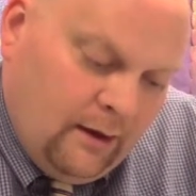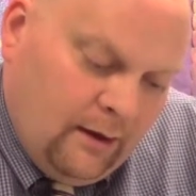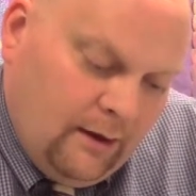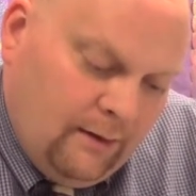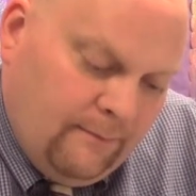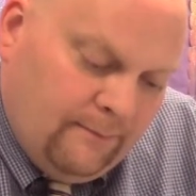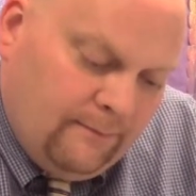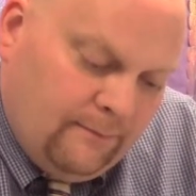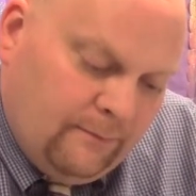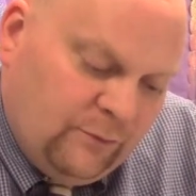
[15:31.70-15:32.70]

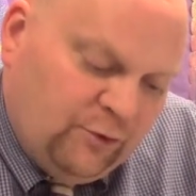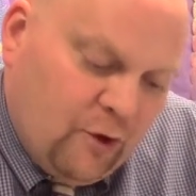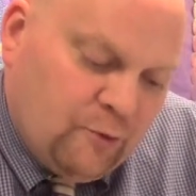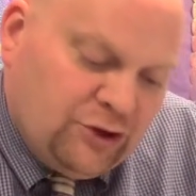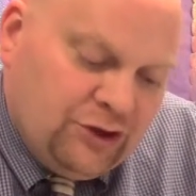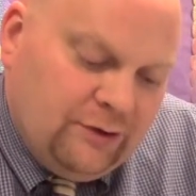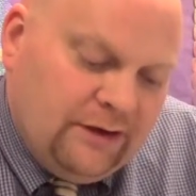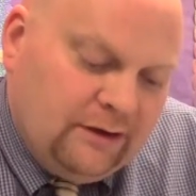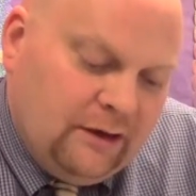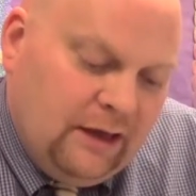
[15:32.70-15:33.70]

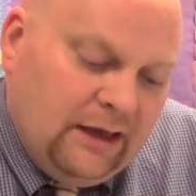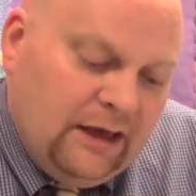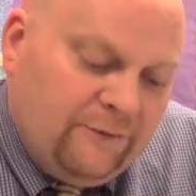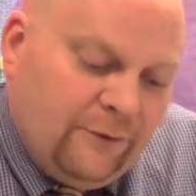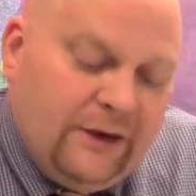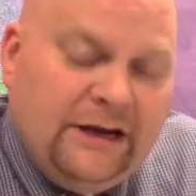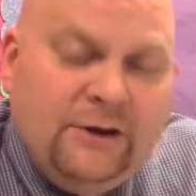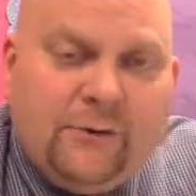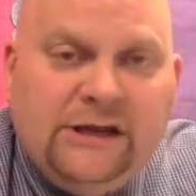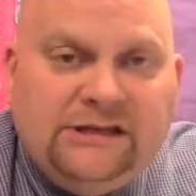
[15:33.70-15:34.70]
Troubleshooting. If for
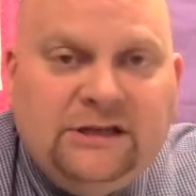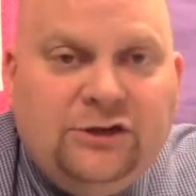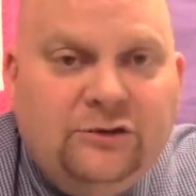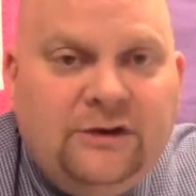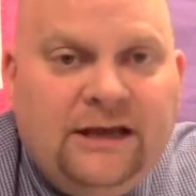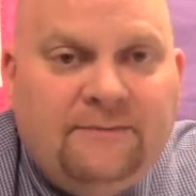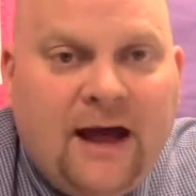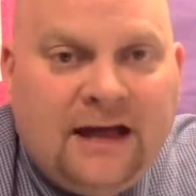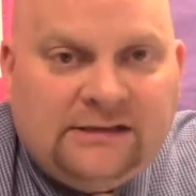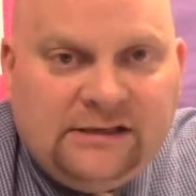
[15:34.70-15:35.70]
any reason you need
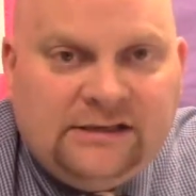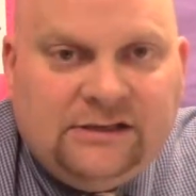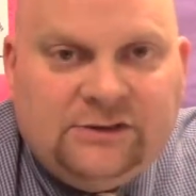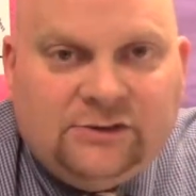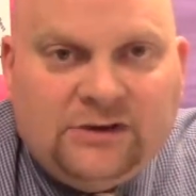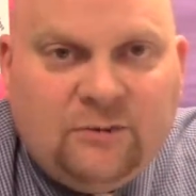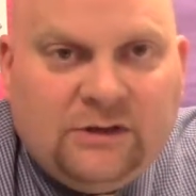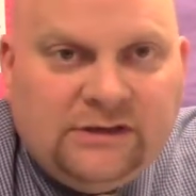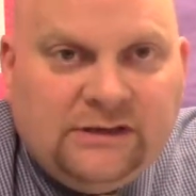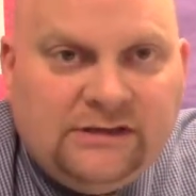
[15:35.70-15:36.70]
my assistance or
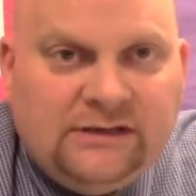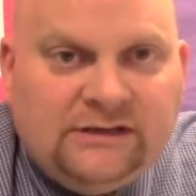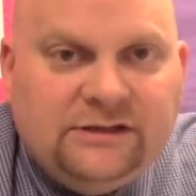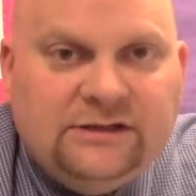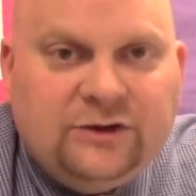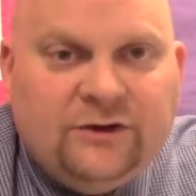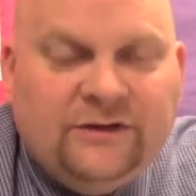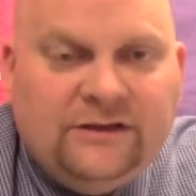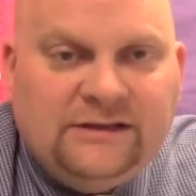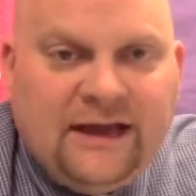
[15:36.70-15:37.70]
someone's assistance
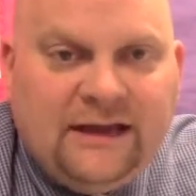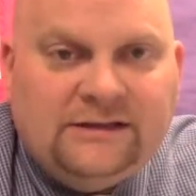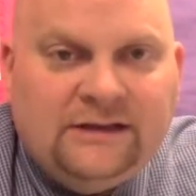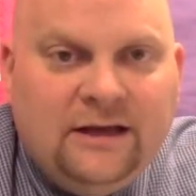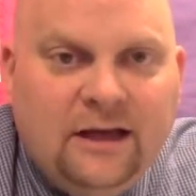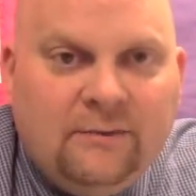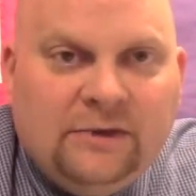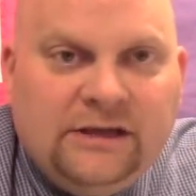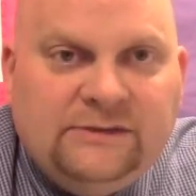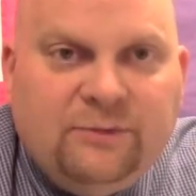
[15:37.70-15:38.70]
during the test,
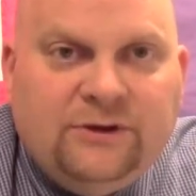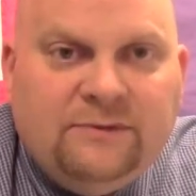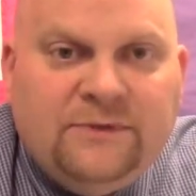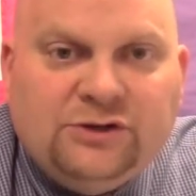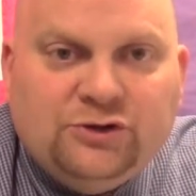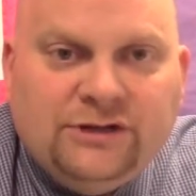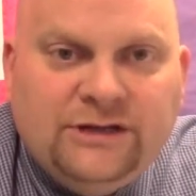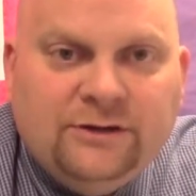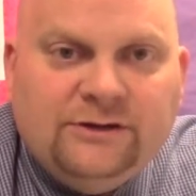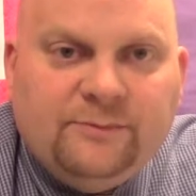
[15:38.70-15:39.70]
please put the Mr.
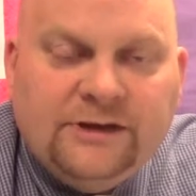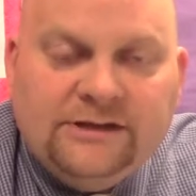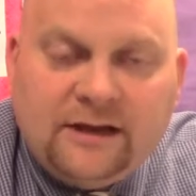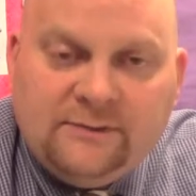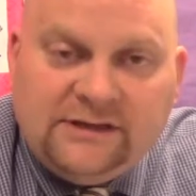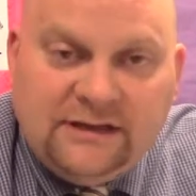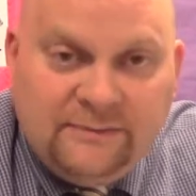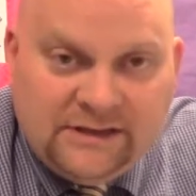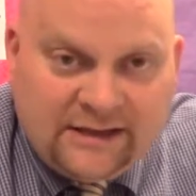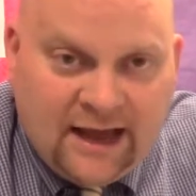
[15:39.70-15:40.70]
Sears, please come see
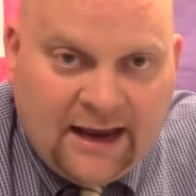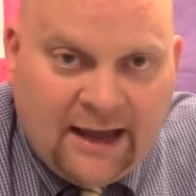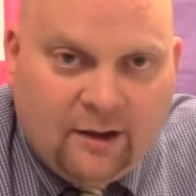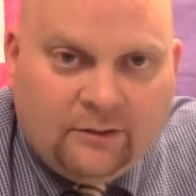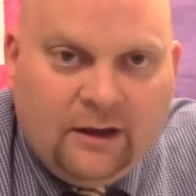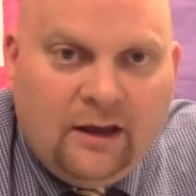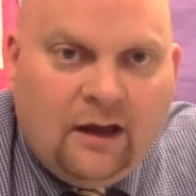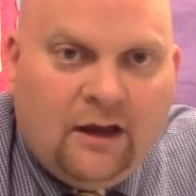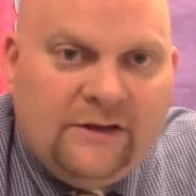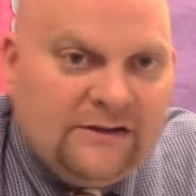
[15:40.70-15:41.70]
me sign out.
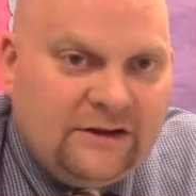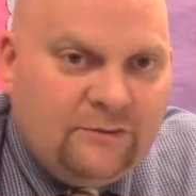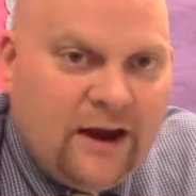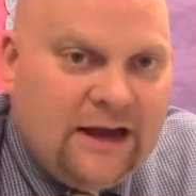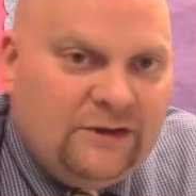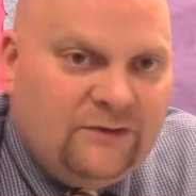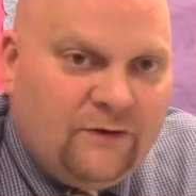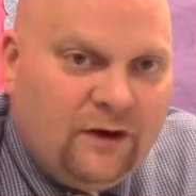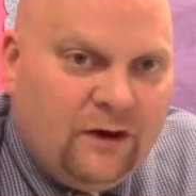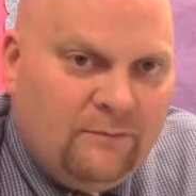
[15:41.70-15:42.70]
This can range
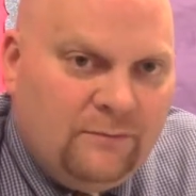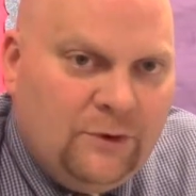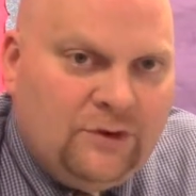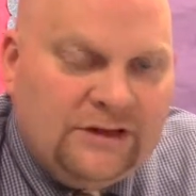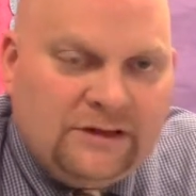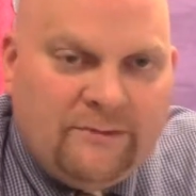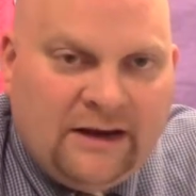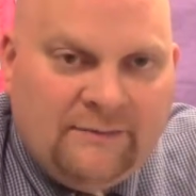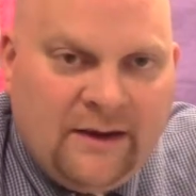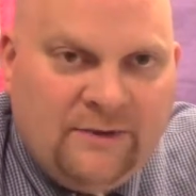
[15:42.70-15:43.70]
from you think
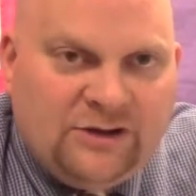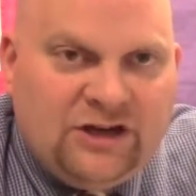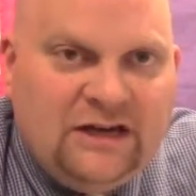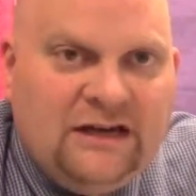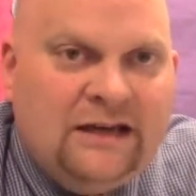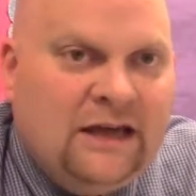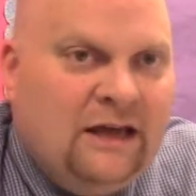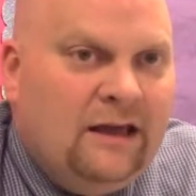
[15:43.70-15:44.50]
somebody may be cheating,